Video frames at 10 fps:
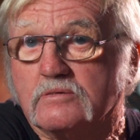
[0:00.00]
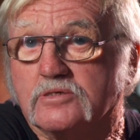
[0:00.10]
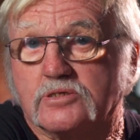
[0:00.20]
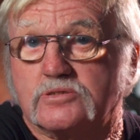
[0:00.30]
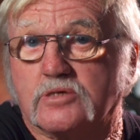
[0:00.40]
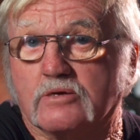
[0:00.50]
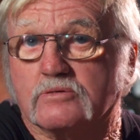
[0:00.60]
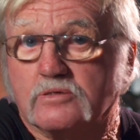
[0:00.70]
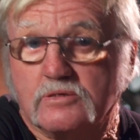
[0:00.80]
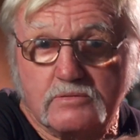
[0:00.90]
He just
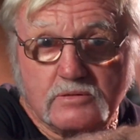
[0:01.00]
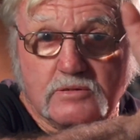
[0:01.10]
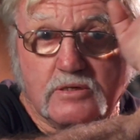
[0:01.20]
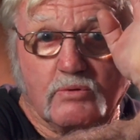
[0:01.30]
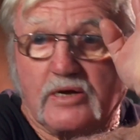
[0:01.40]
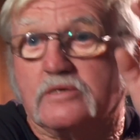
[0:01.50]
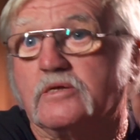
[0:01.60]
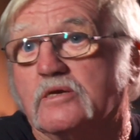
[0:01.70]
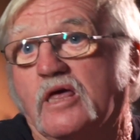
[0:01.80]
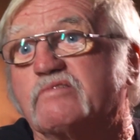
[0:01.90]
turned and he, he went,
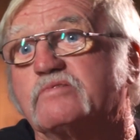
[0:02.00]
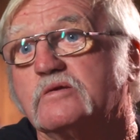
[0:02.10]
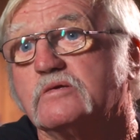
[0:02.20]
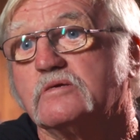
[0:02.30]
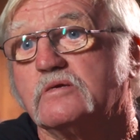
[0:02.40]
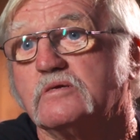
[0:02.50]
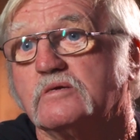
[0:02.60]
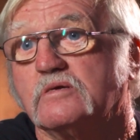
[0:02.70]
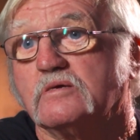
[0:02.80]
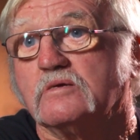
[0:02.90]
he left.
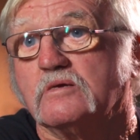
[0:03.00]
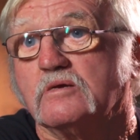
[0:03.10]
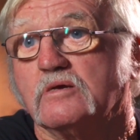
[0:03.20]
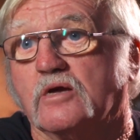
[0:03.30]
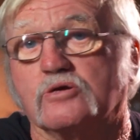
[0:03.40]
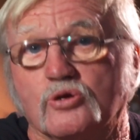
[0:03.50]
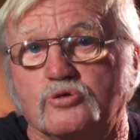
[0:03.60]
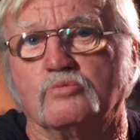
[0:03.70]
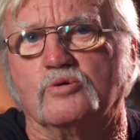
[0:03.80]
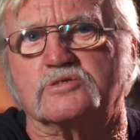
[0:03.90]
I could
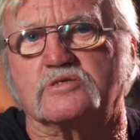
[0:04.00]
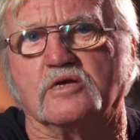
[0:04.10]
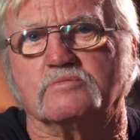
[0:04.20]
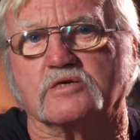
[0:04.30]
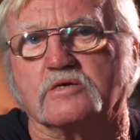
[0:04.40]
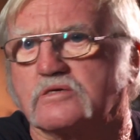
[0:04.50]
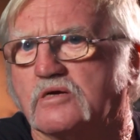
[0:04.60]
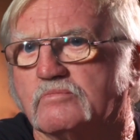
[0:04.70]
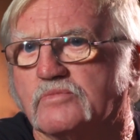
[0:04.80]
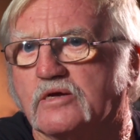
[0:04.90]
have two more steps, I could have
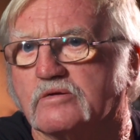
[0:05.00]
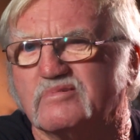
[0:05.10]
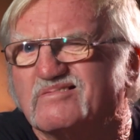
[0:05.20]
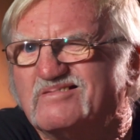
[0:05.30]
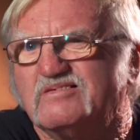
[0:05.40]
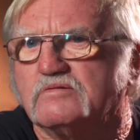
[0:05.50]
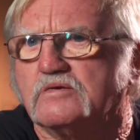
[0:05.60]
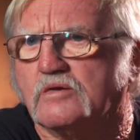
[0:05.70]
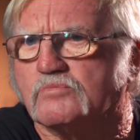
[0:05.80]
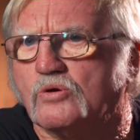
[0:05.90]
cut him down, but
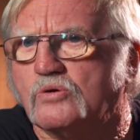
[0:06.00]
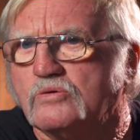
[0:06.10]
let him go.